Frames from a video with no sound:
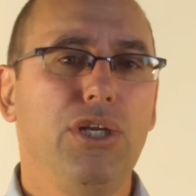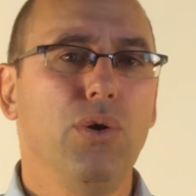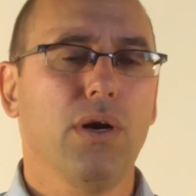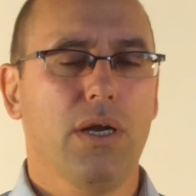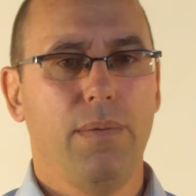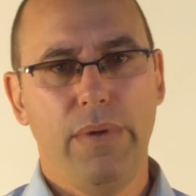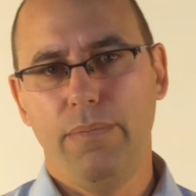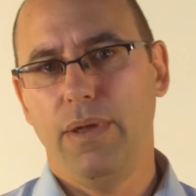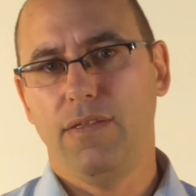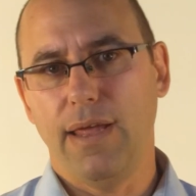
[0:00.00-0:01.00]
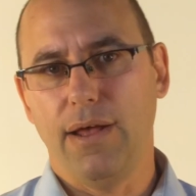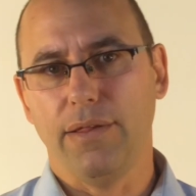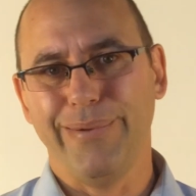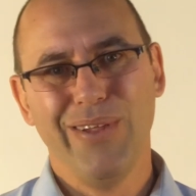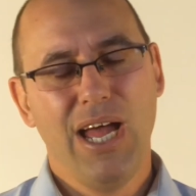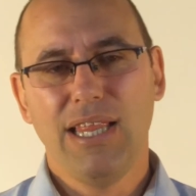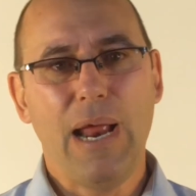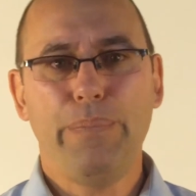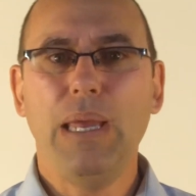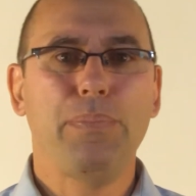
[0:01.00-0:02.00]
your commitment daily. A
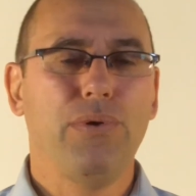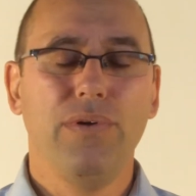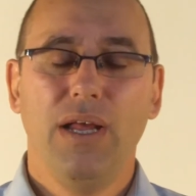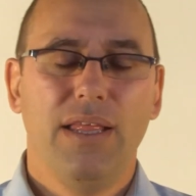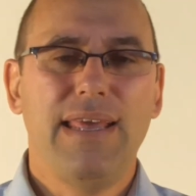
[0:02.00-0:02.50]
lot of people,